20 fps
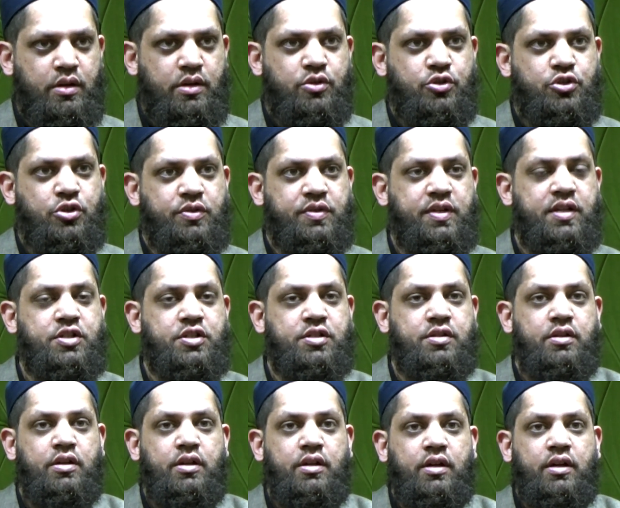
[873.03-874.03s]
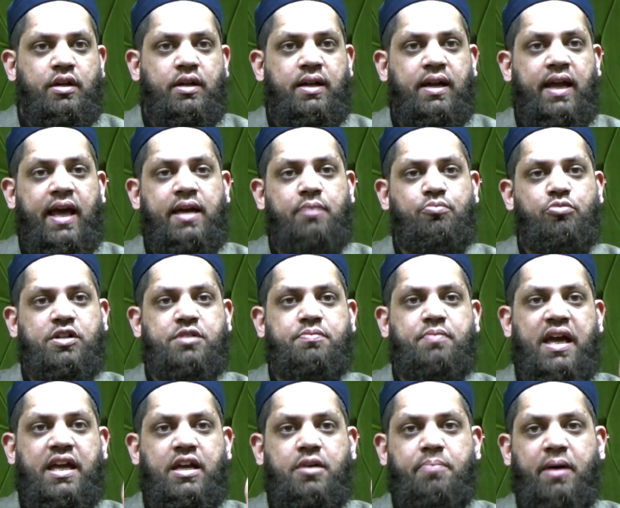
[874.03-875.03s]
So this claim was
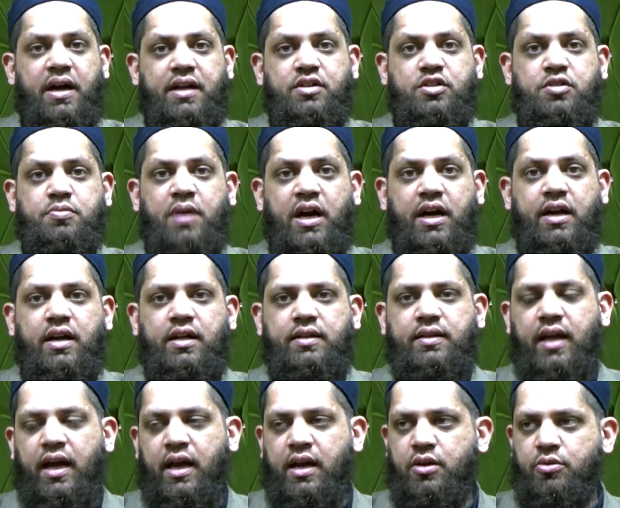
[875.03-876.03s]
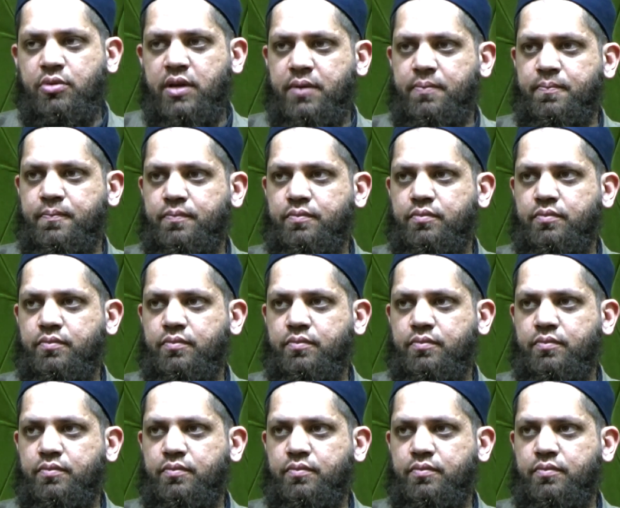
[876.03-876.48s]
made by Ismail al-Dahlawi.